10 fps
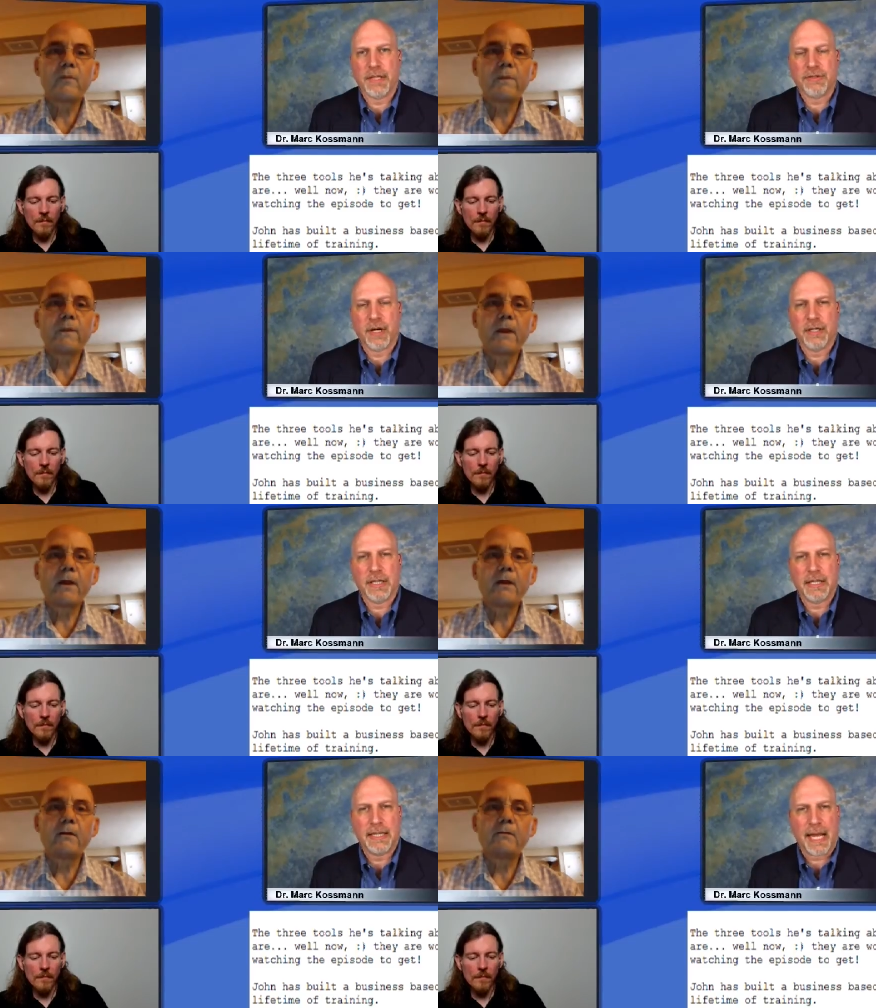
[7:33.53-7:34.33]
Speaker 1: I mean,
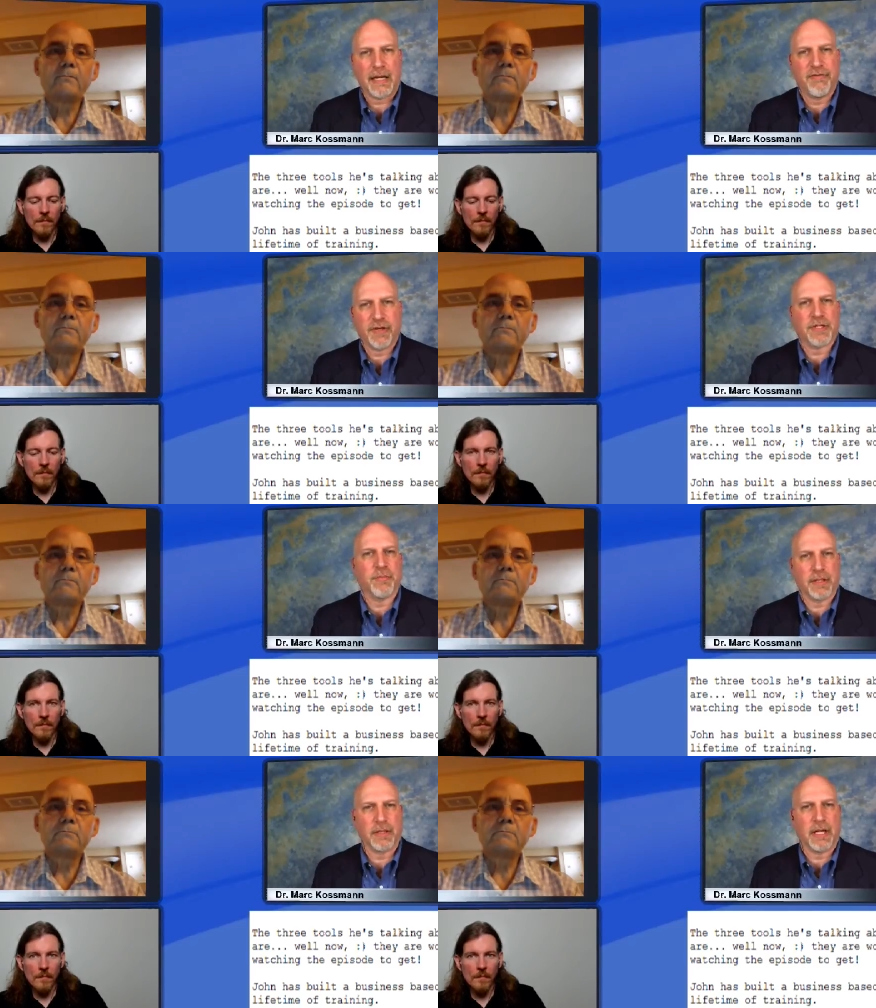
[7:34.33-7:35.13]
trying to gain
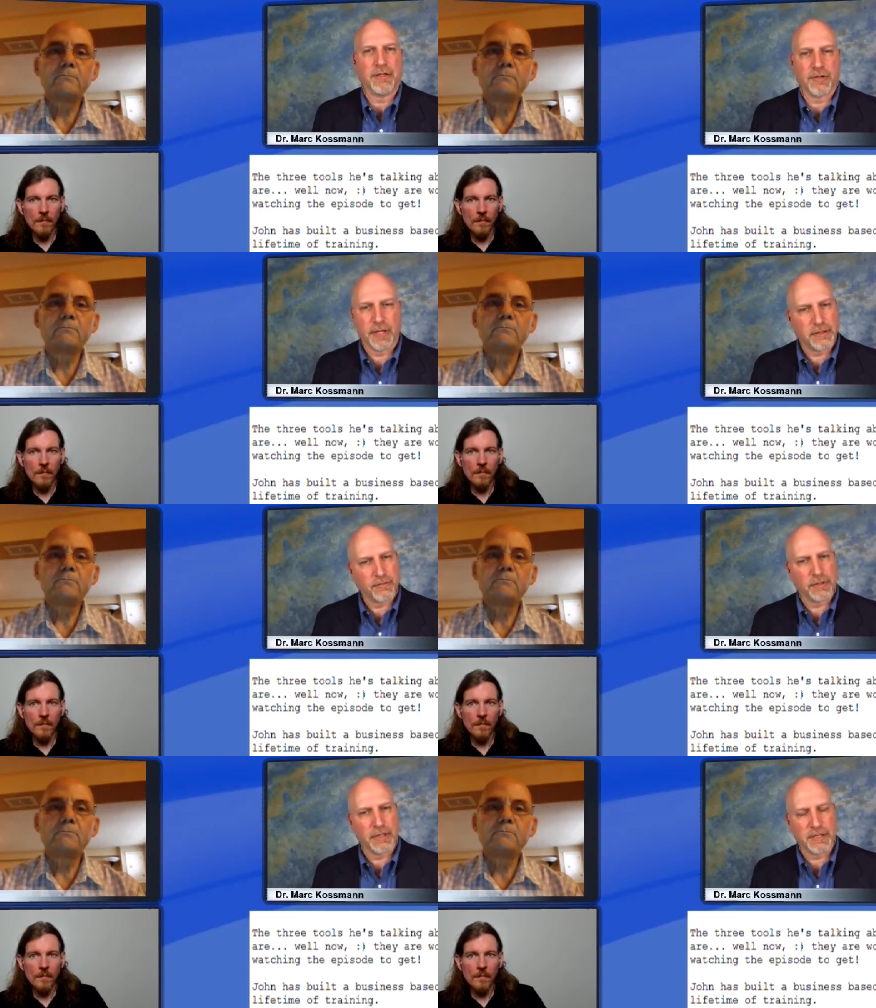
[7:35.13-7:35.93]
visibility, trying
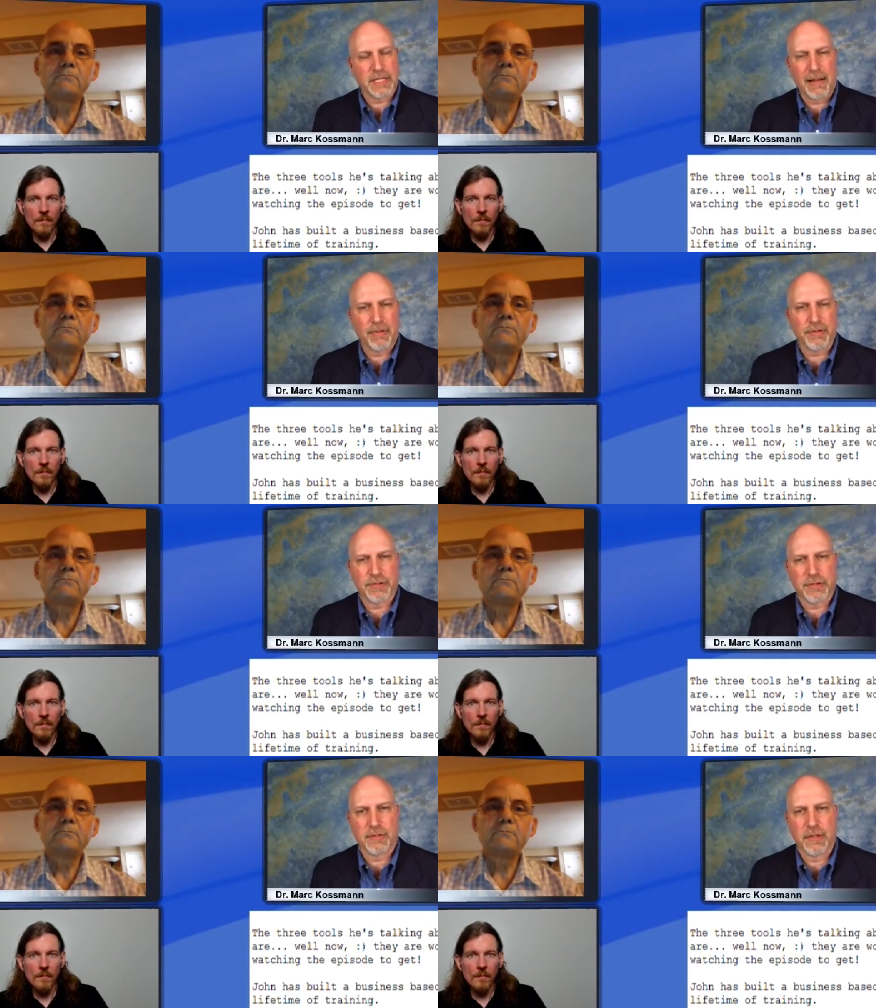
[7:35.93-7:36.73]
to really
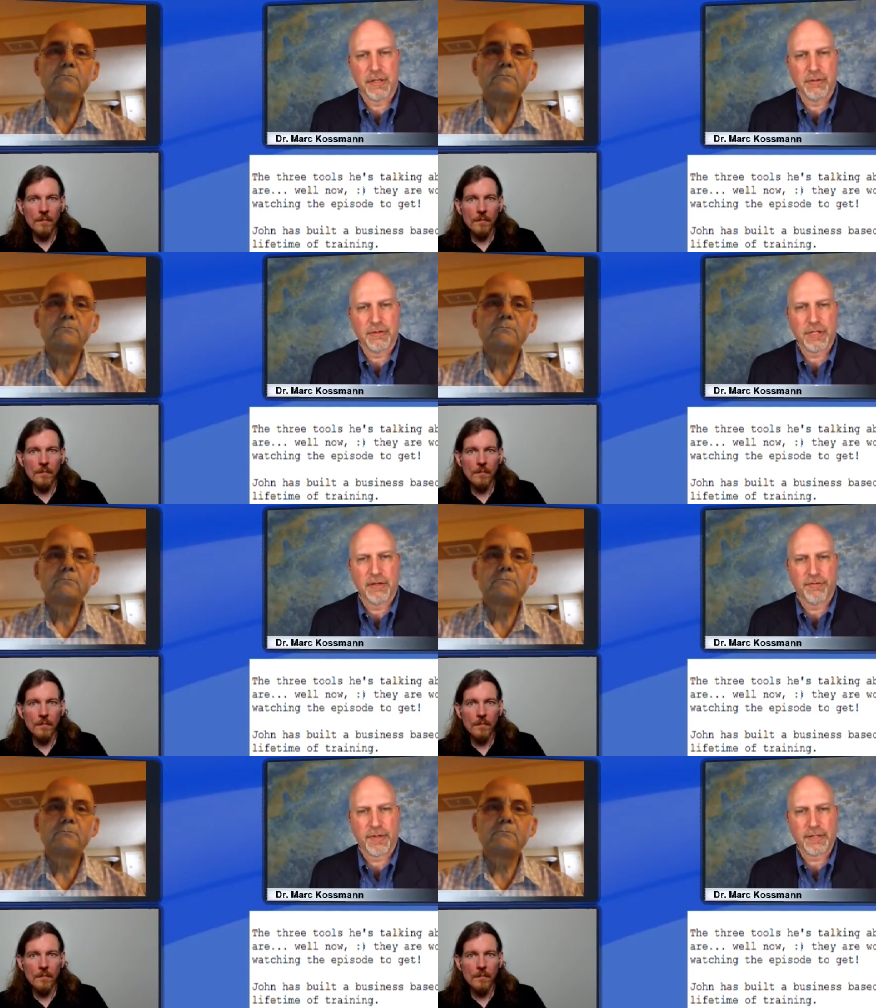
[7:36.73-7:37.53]
establish uh,
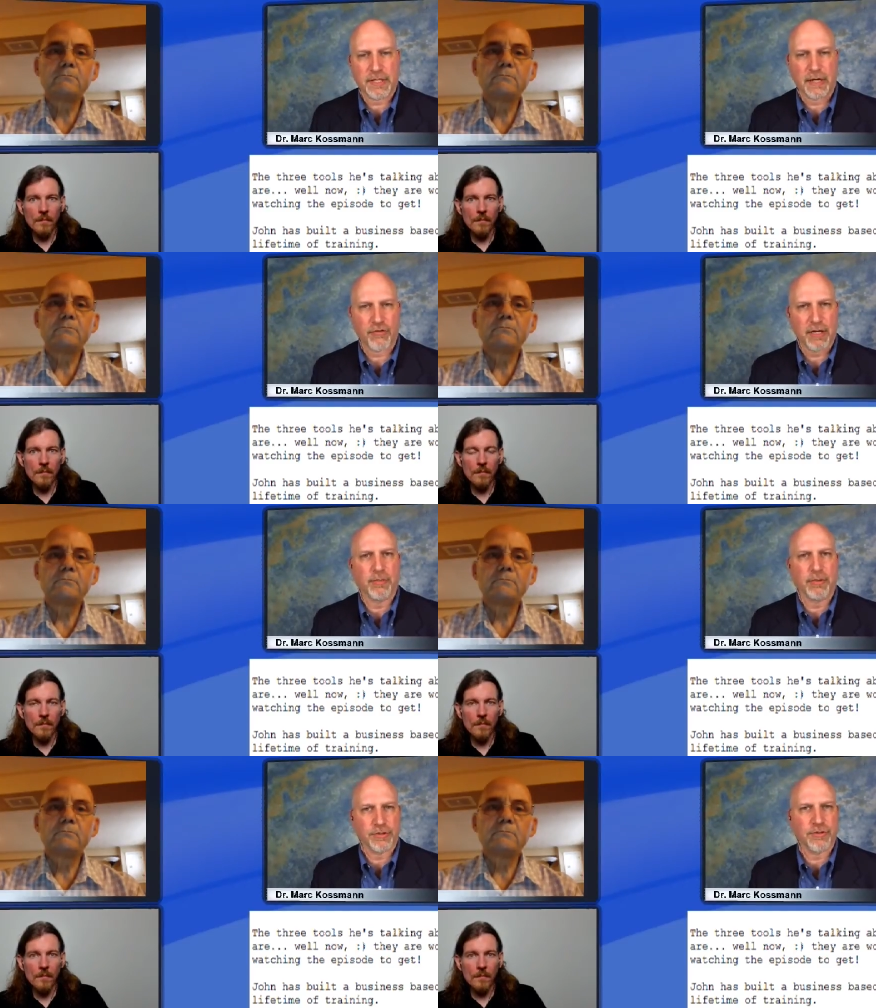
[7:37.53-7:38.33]
yourself as a
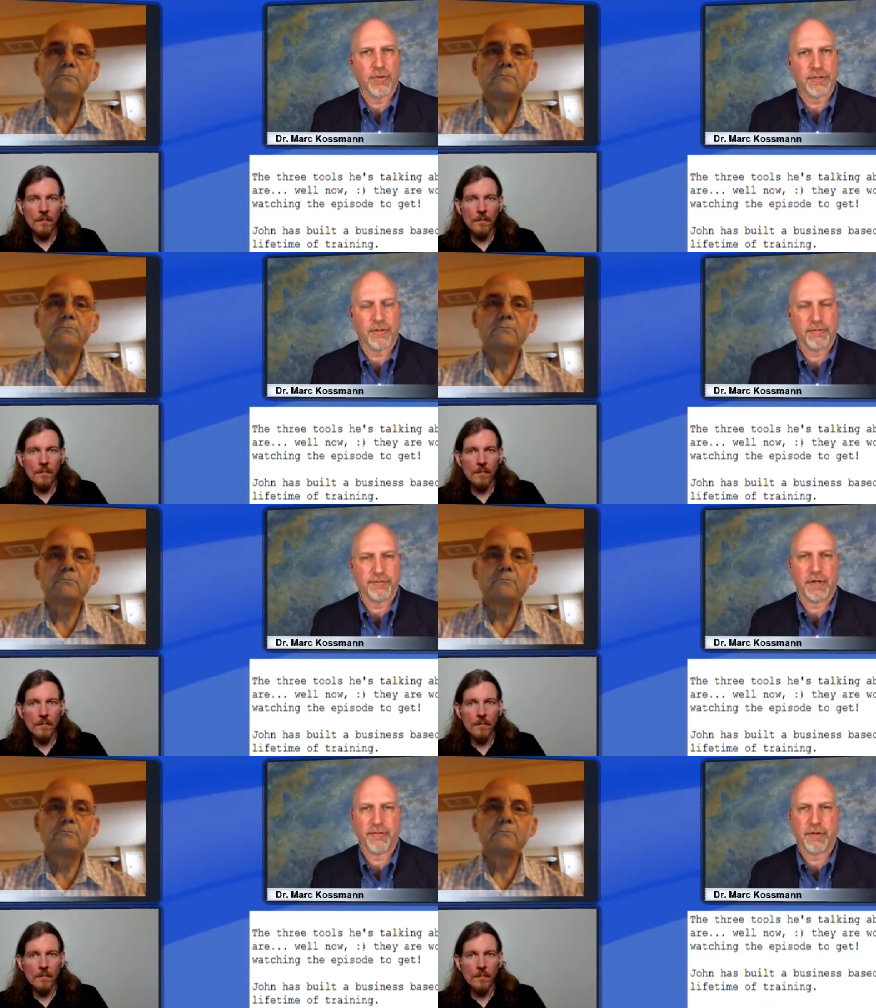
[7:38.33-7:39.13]
credible source
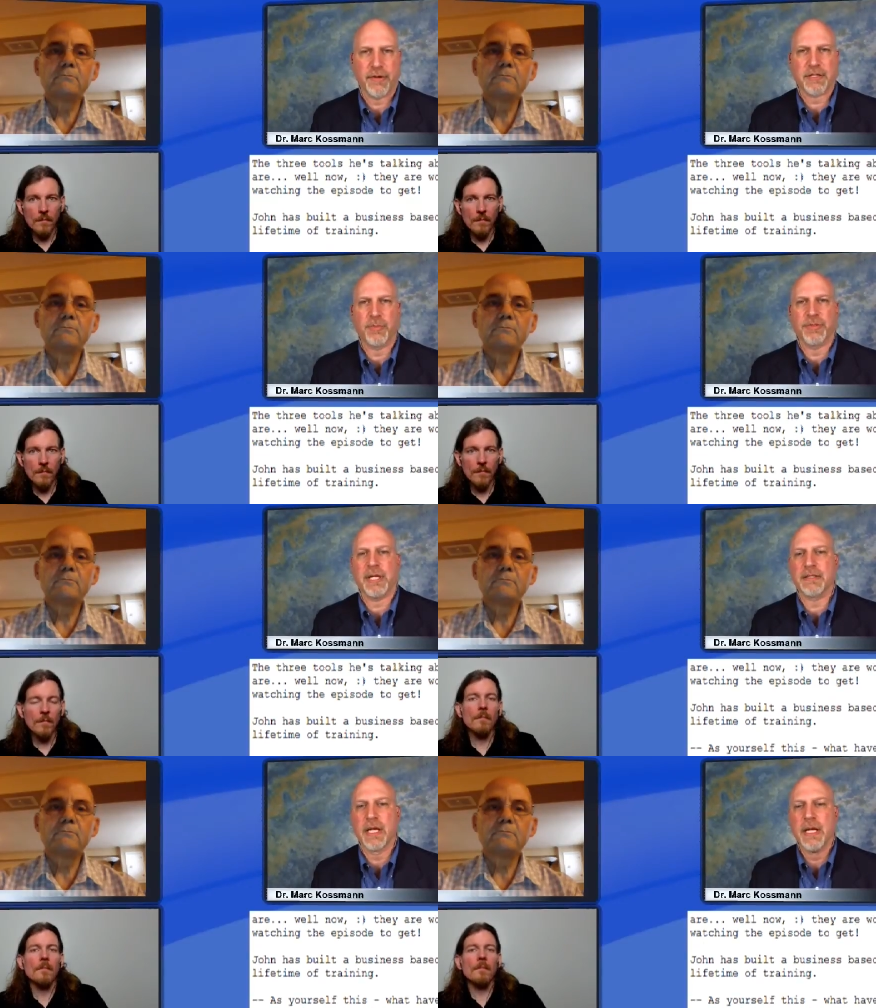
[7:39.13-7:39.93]
of, of your
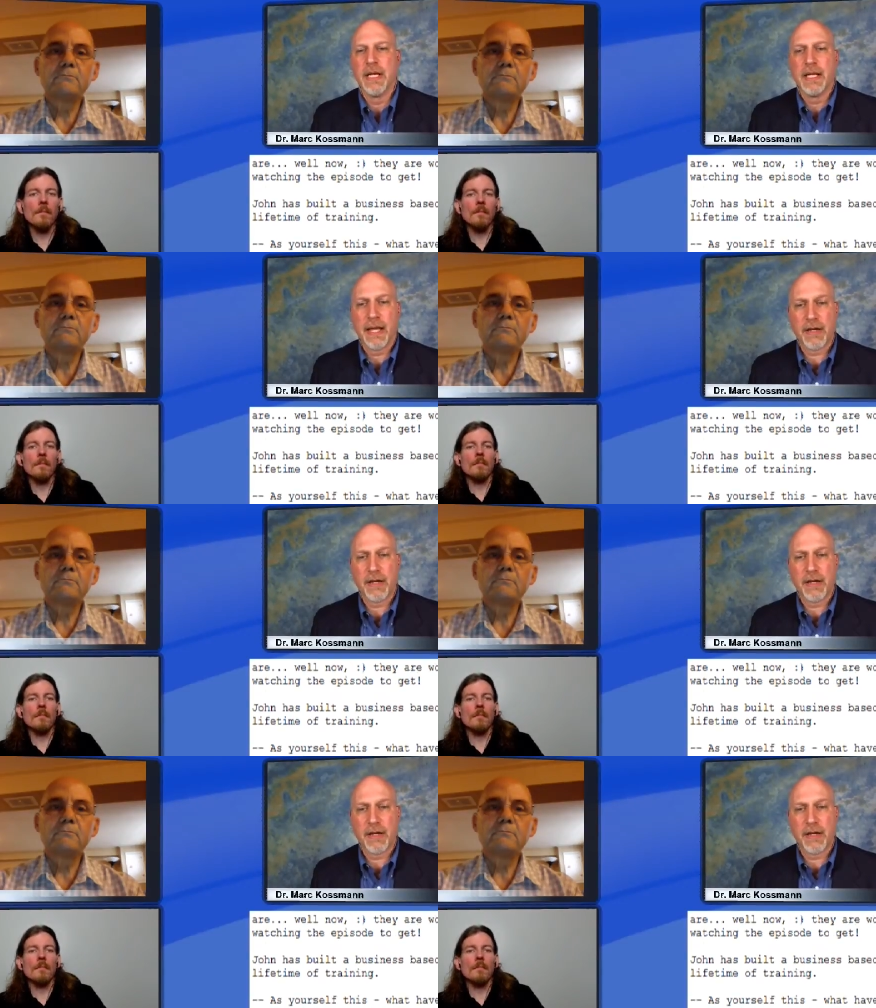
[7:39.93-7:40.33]
expertise,